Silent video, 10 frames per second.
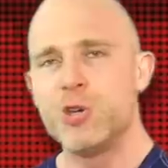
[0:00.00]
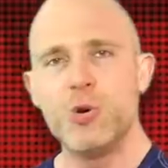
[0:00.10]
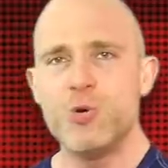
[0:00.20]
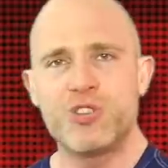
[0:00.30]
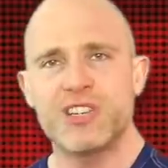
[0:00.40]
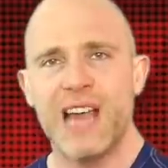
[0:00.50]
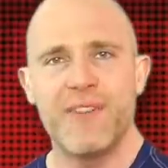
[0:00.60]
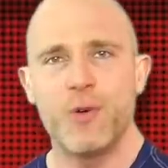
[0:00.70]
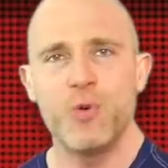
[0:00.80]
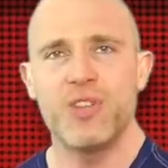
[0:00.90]
you just
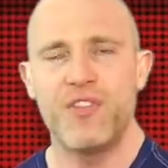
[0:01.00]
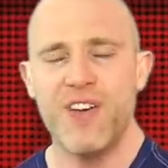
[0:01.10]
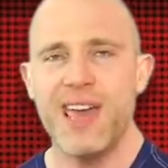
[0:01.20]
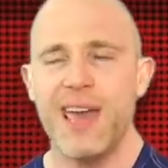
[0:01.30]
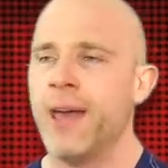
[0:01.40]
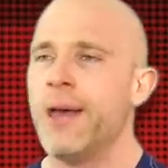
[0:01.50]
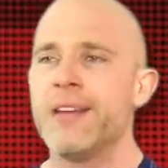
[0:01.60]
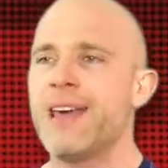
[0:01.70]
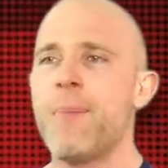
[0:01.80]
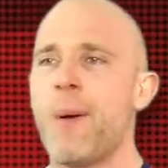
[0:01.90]
have all the fear.
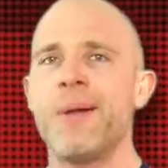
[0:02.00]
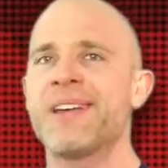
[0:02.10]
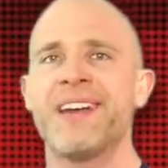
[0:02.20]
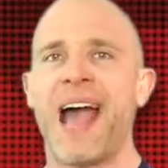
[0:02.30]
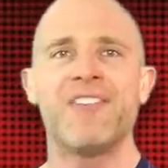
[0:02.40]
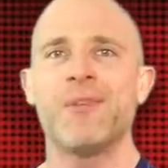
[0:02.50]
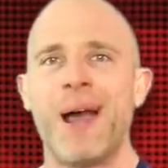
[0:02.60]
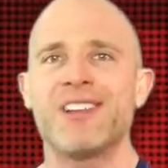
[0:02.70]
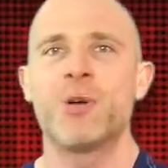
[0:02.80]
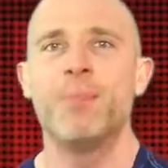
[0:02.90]
They're probably gonna have a
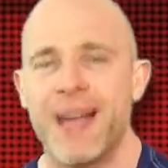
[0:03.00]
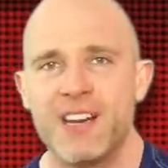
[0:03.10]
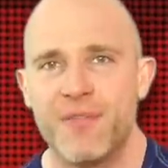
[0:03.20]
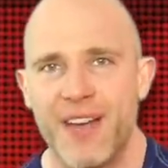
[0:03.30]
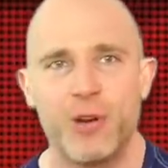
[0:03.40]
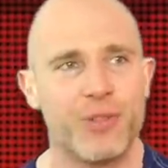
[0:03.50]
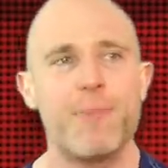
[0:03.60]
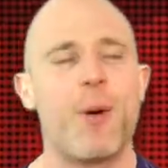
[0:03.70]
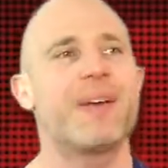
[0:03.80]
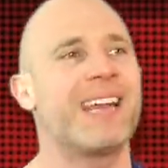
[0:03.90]
match on Main Event, or
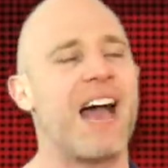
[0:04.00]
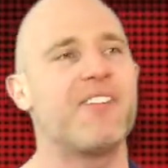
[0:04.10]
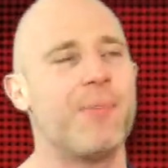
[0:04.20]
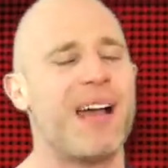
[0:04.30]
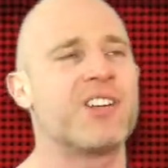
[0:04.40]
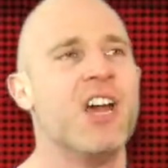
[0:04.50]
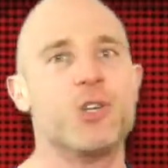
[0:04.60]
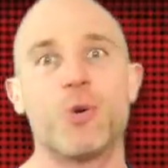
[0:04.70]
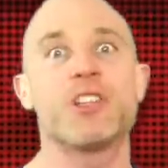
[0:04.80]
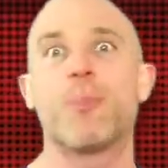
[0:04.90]
they're probably gonna have a match
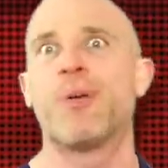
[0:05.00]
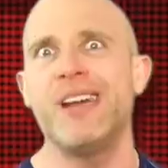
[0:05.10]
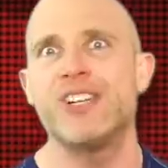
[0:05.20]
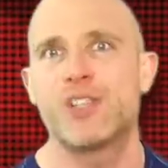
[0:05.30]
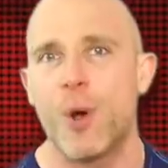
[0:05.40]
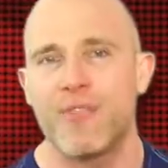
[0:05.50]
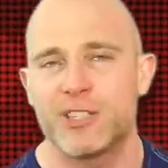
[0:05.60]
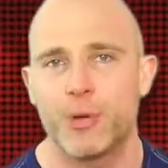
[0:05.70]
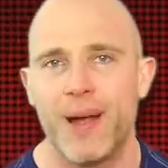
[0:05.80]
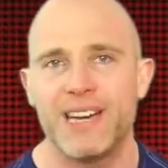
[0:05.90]
during the pre-show of
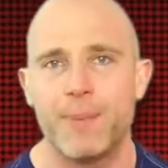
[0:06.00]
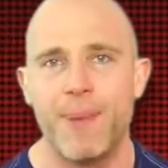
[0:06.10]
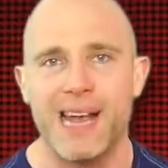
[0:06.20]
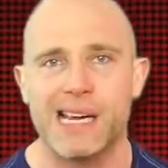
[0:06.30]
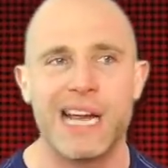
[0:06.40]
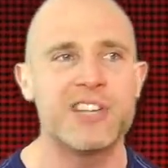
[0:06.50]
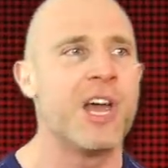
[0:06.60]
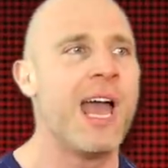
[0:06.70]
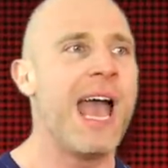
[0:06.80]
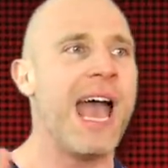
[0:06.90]
WrestleMania Backlash,
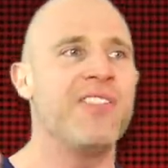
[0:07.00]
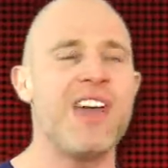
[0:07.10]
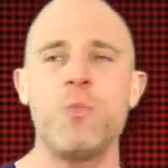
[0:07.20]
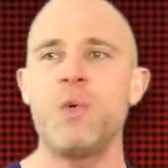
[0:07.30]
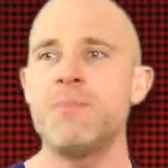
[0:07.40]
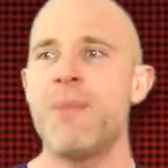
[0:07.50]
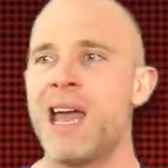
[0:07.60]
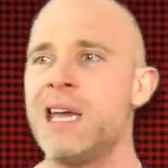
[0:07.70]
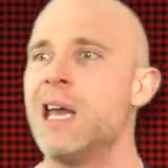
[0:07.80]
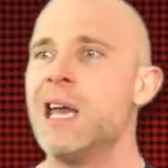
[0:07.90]
and then we
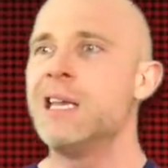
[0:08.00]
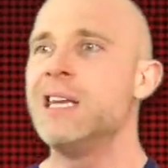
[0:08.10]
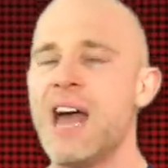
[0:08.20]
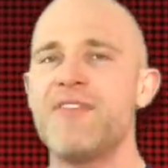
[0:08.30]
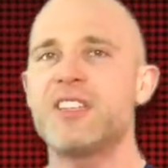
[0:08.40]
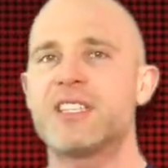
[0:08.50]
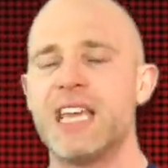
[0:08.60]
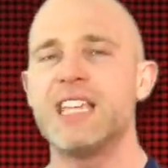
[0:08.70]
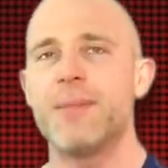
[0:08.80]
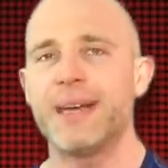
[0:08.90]
may never
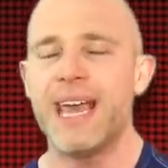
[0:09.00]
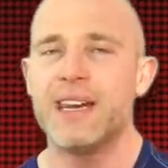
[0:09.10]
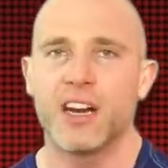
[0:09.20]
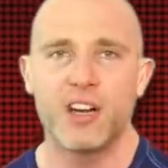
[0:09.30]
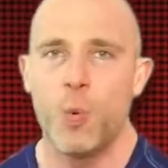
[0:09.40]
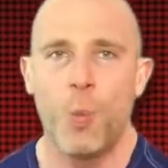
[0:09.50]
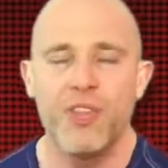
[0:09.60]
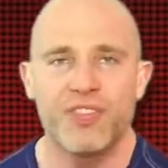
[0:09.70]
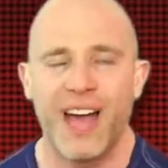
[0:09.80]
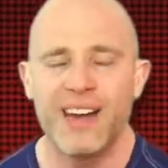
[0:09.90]
see them again. I don't
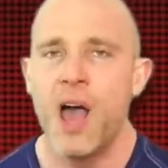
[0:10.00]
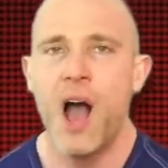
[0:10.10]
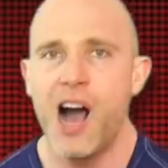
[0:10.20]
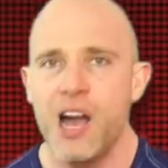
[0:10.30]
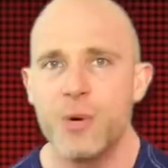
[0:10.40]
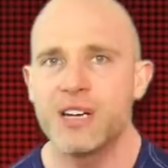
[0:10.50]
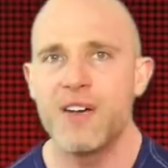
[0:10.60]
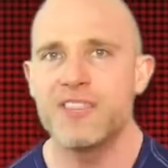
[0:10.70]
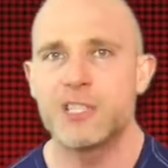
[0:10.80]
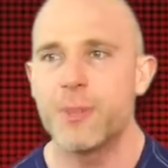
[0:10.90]
want that. I would
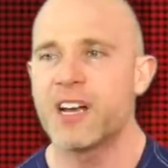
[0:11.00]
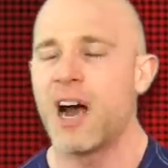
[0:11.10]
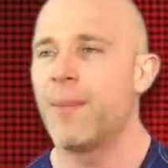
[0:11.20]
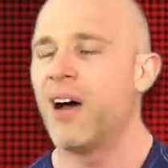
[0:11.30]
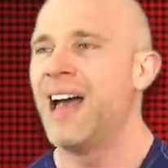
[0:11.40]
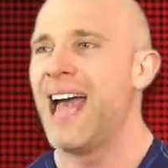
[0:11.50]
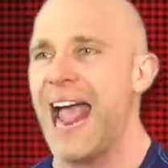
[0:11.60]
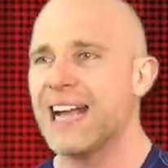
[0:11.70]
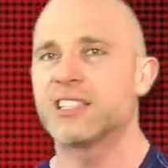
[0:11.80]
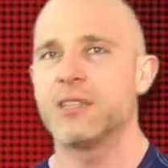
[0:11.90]
love this to become an
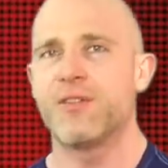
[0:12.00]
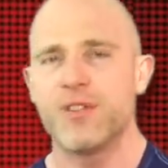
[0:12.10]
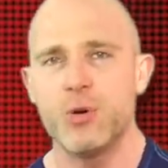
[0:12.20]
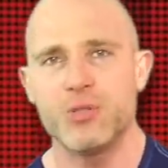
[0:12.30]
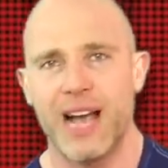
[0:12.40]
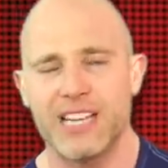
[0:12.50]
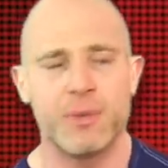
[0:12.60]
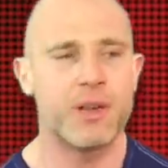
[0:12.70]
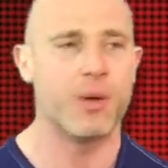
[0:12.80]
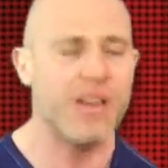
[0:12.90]
excellent feud that has
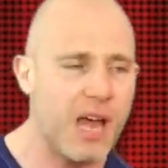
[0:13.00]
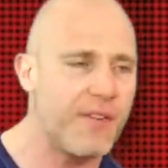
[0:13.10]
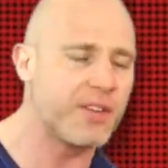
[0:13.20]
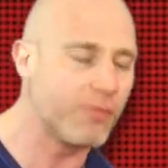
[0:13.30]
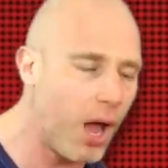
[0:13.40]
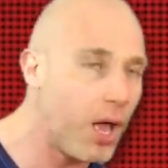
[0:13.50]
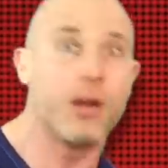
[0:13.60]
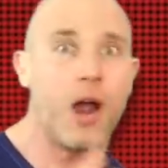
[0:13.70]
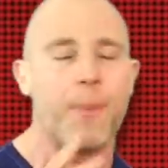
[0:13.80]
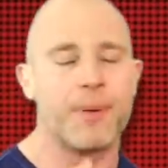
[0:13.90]
me going left and right
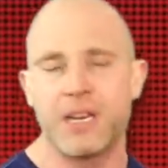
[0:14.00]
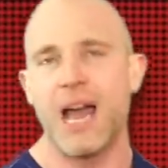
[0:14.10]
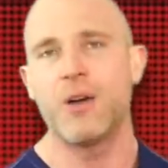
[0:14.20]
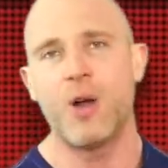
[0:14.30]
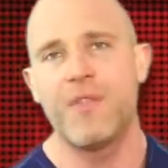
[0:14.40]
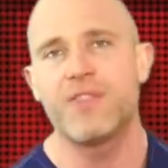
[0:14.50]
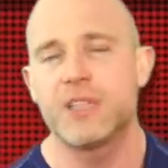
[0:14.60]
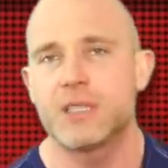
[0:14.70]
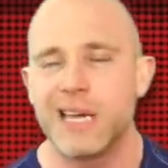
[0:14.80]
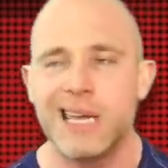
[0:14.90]
and up and down,
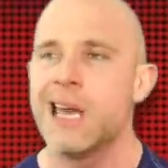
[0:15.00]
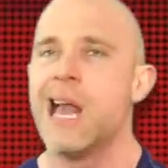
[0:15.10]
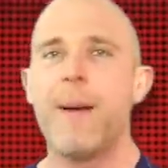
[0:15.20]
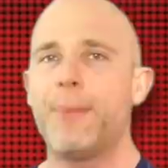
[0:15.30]
obviously.